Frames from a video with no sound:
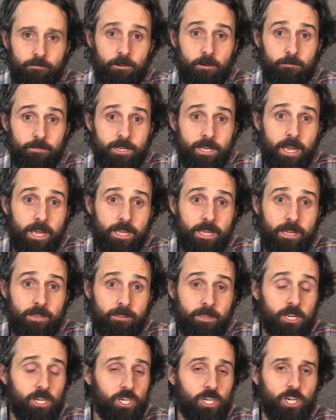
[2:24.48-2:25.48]
from taking
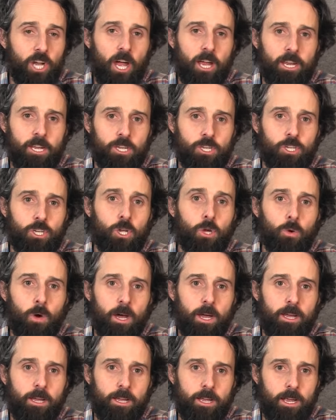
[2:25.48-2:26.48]
this shot at
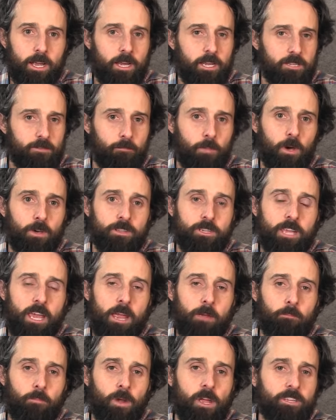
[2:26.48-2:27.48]
Tua in his
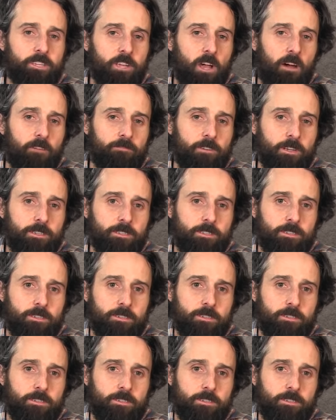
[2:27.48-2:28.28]
post-game press conference.